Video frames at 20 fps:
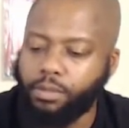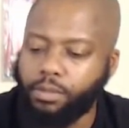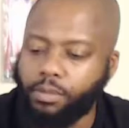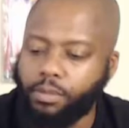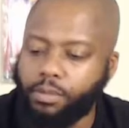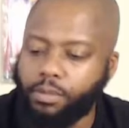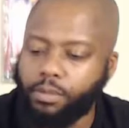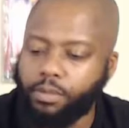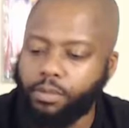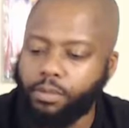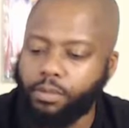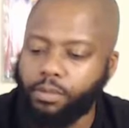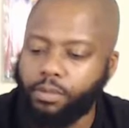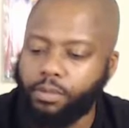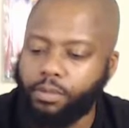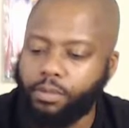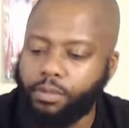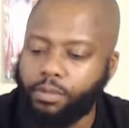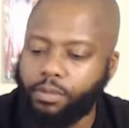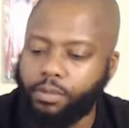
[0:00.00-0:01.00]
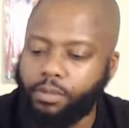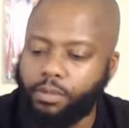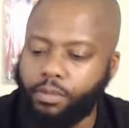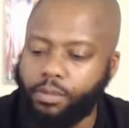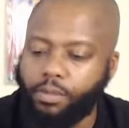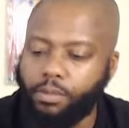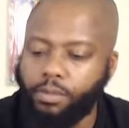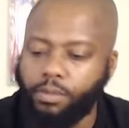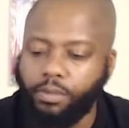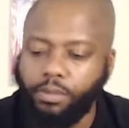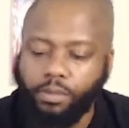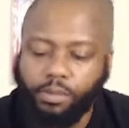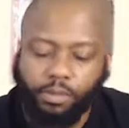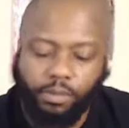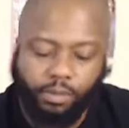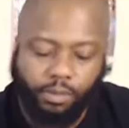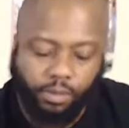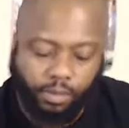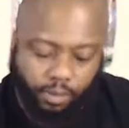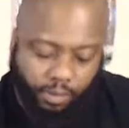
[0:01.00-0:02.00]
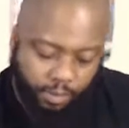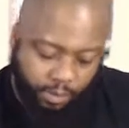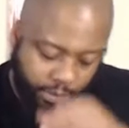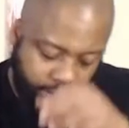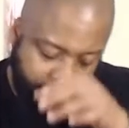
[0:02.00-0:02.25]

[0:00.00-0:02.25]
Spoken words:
The person shown says nothing.